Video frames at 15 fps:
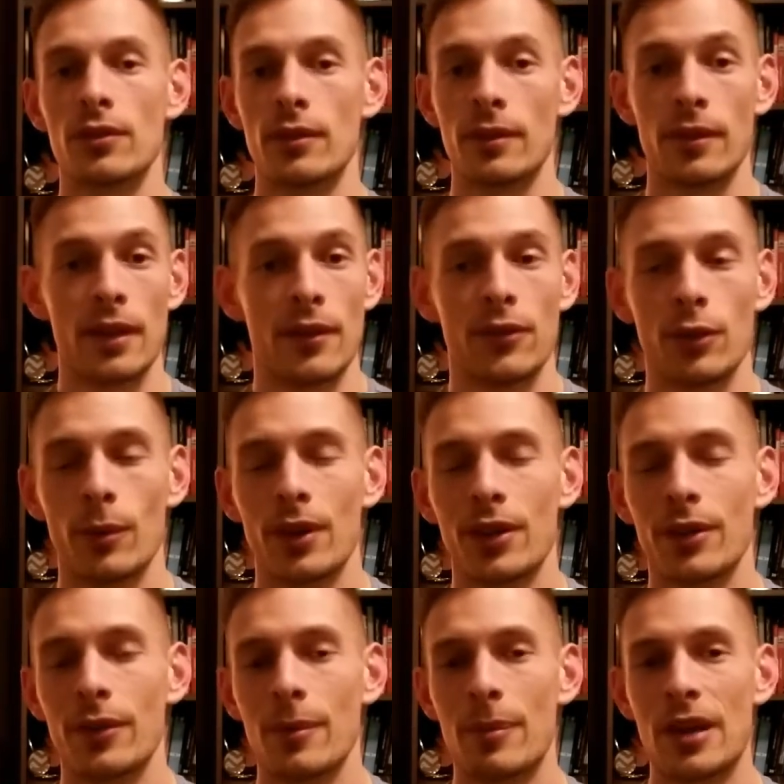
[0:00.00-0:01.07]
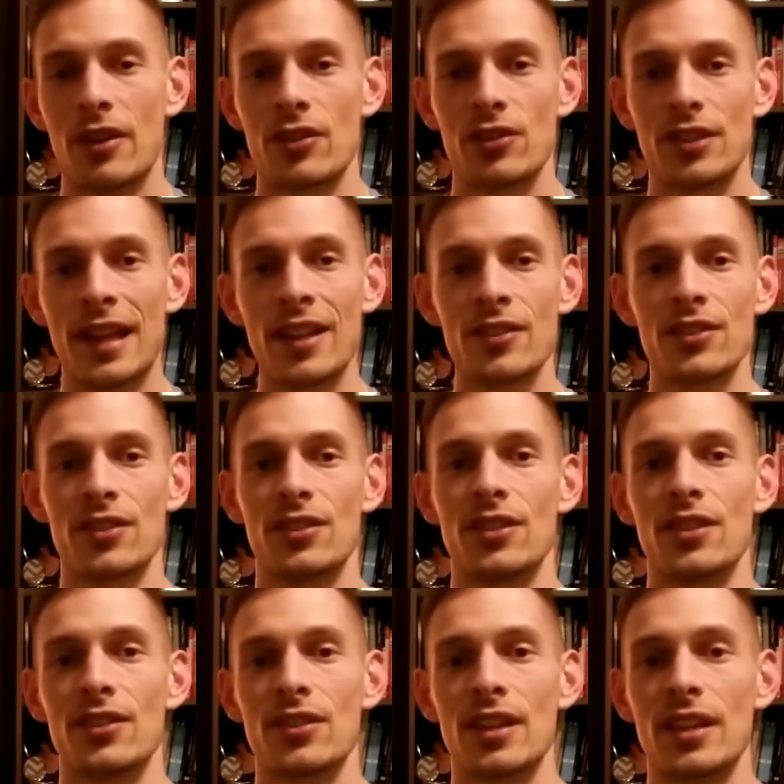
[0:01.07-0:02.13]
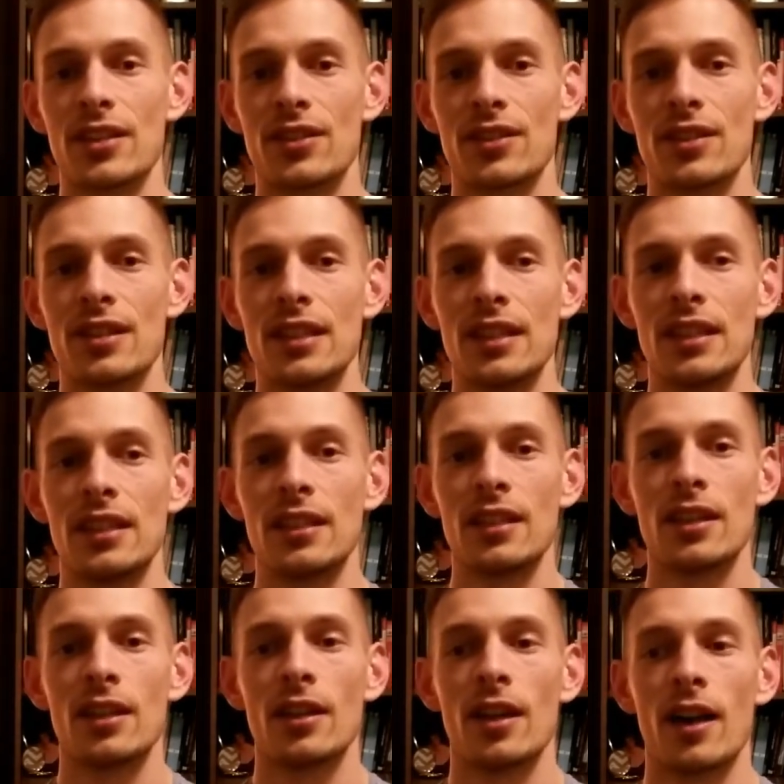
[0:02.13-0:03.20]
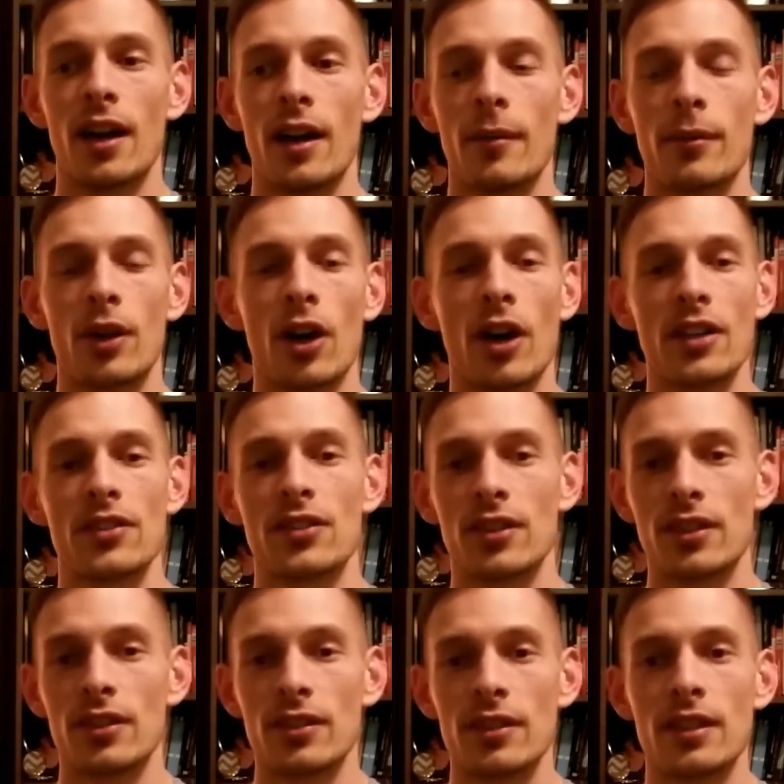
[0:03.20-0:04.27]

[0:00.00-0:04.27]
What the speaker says: If you're wondering what peristalsis is, it's the constant